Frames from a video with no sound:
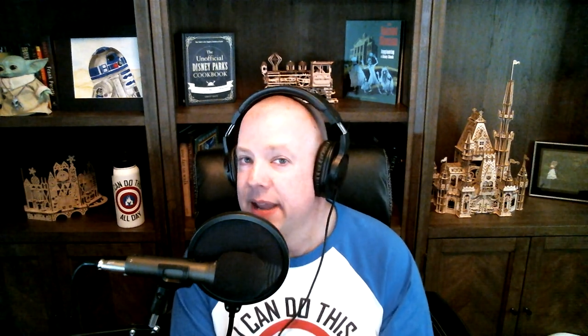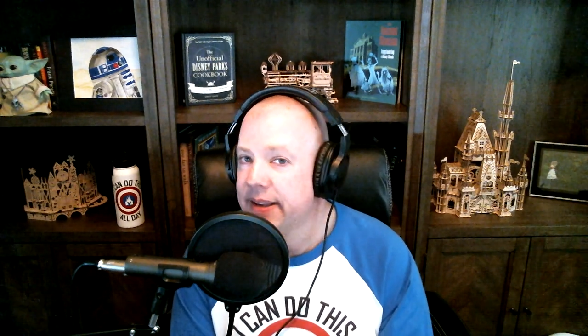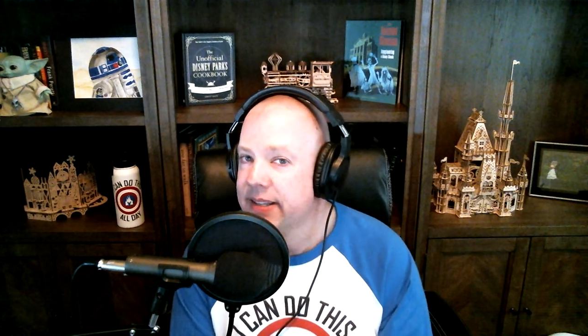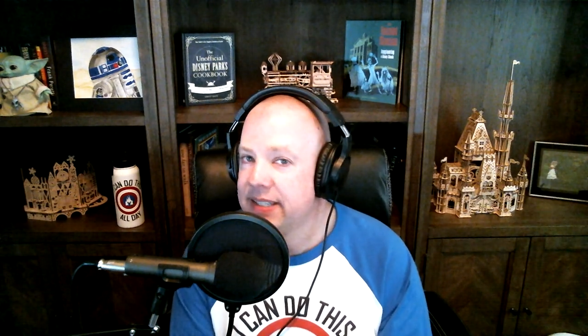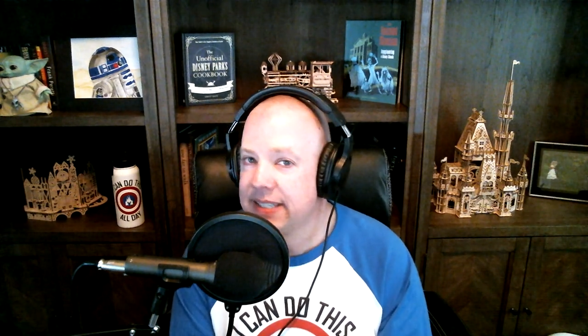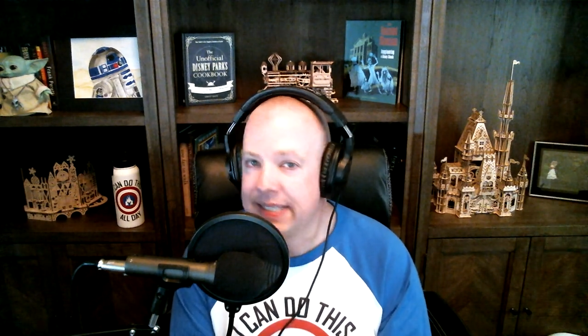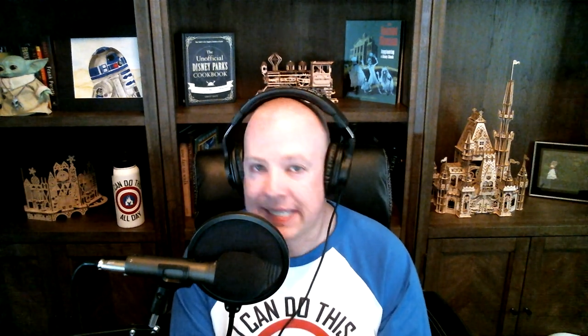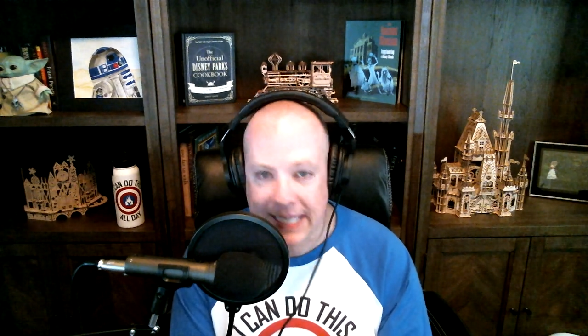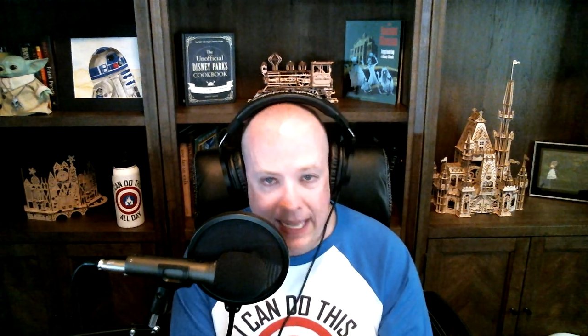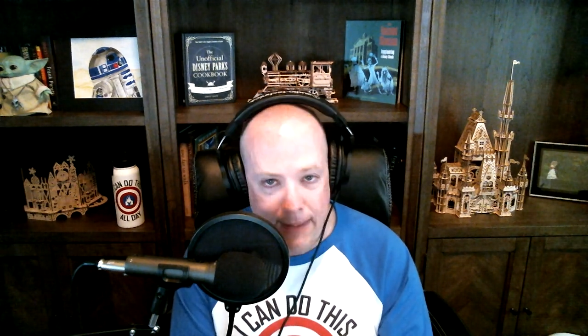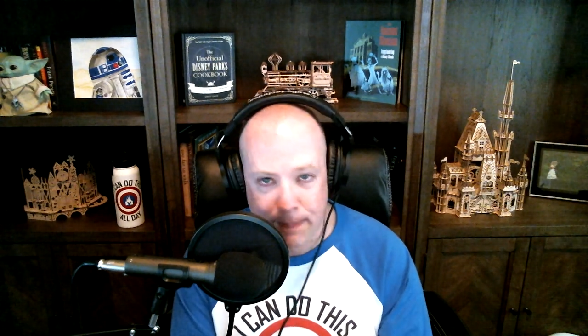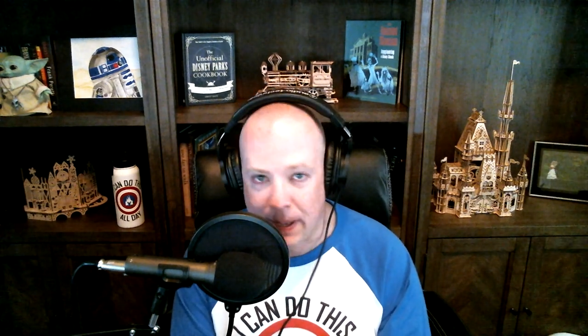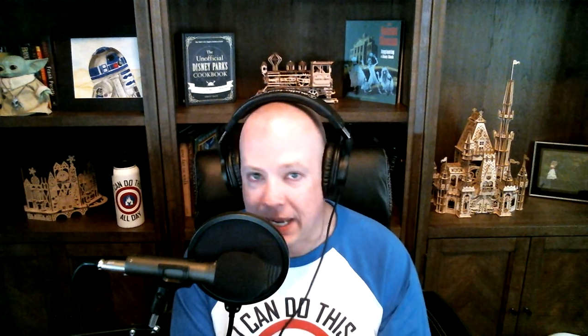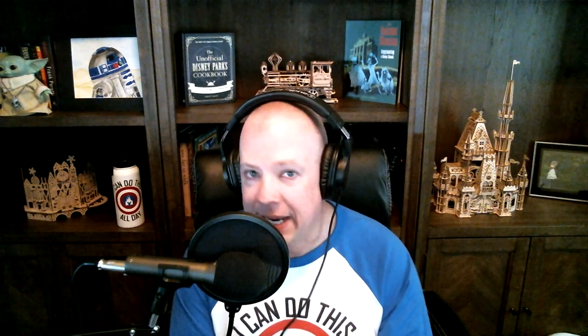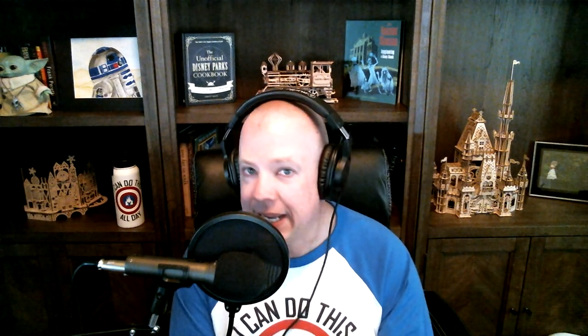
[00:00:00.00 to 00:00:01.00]

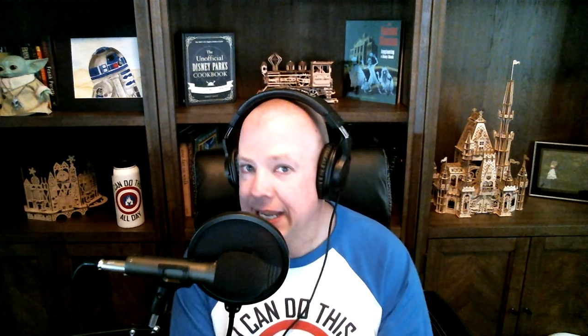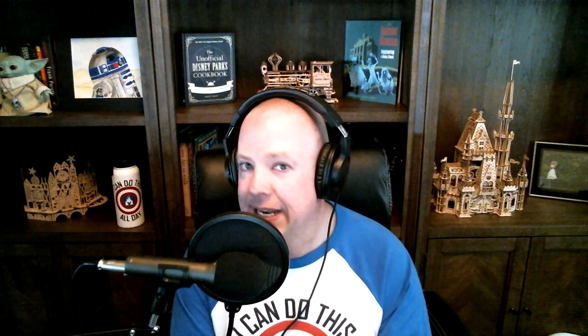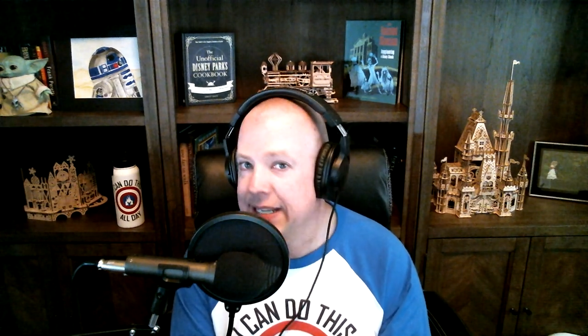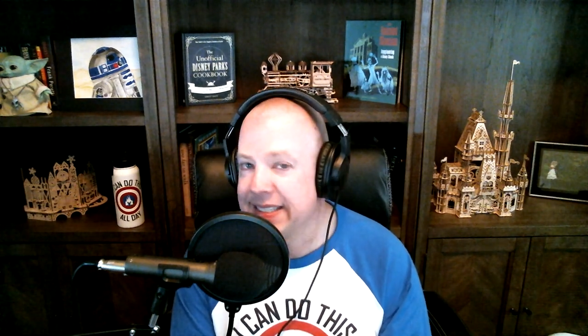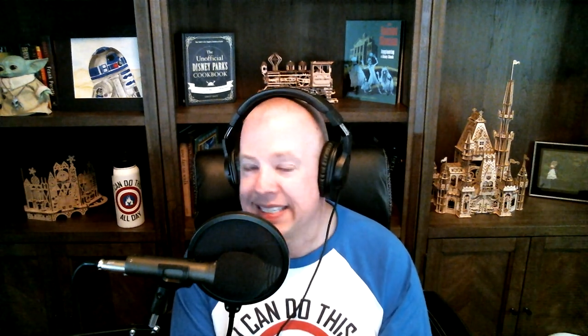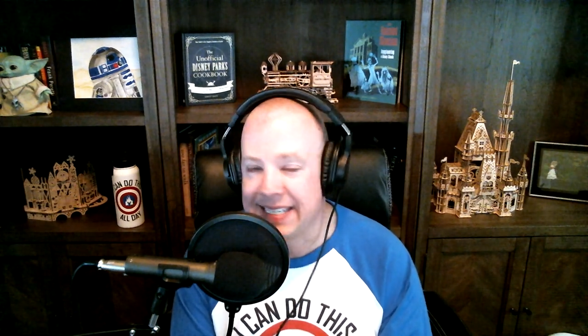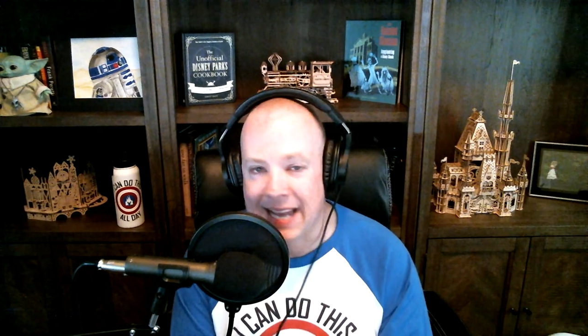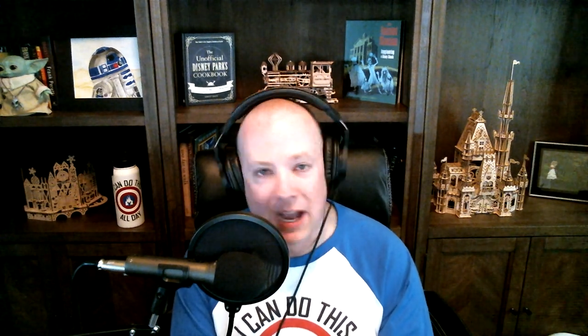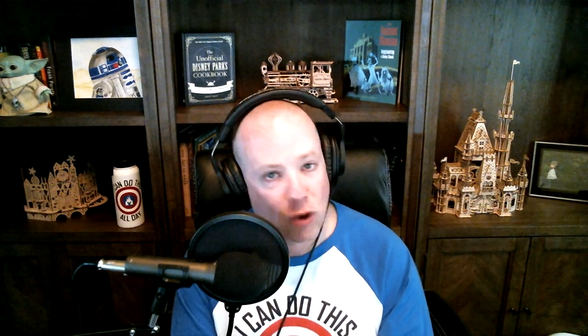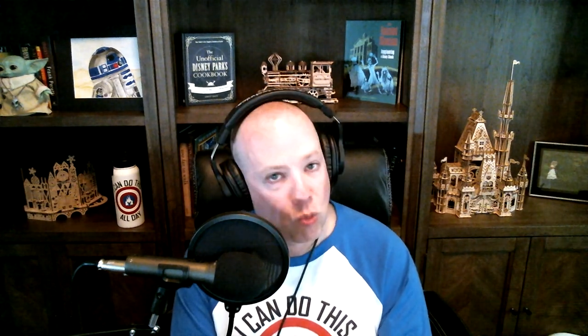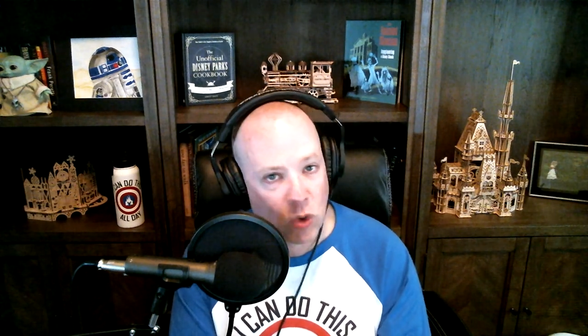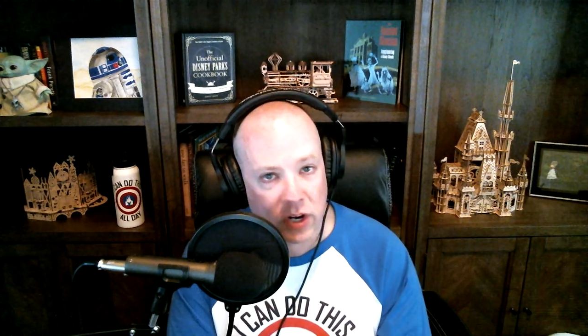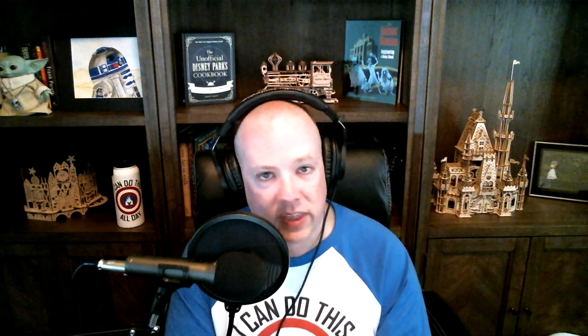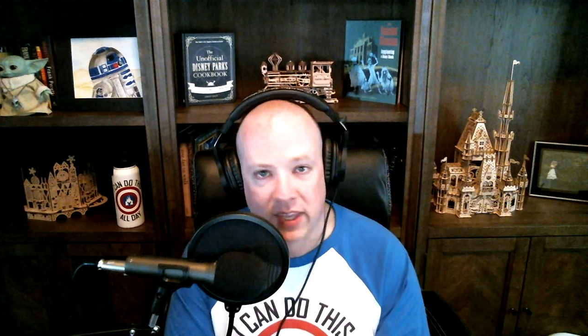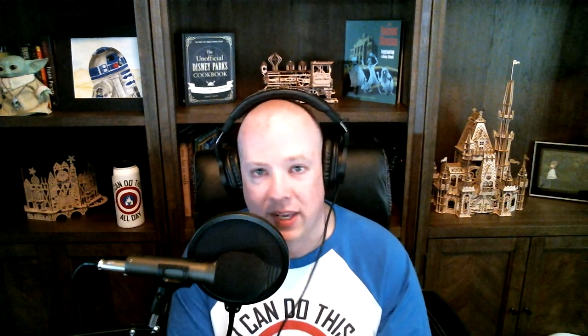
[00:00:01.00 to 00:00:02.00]
Skip it, it is not
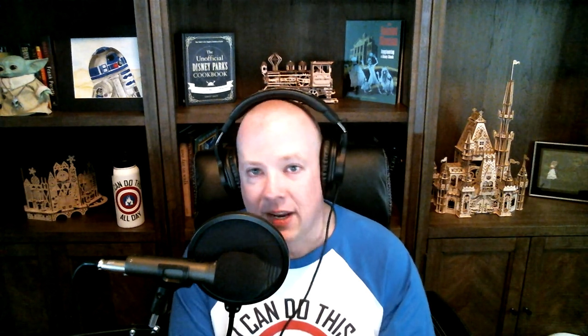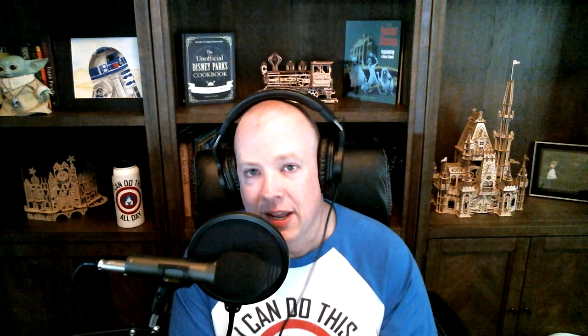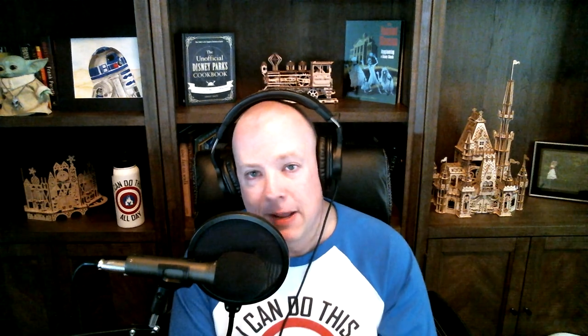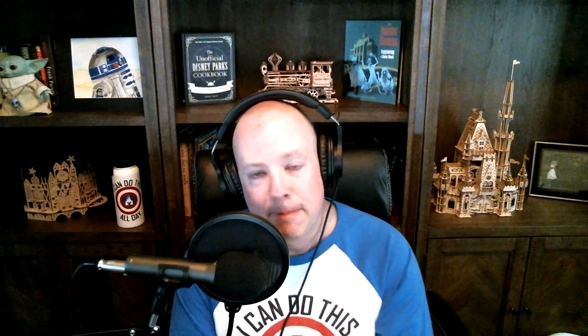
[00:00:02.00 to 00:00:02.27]
worth it.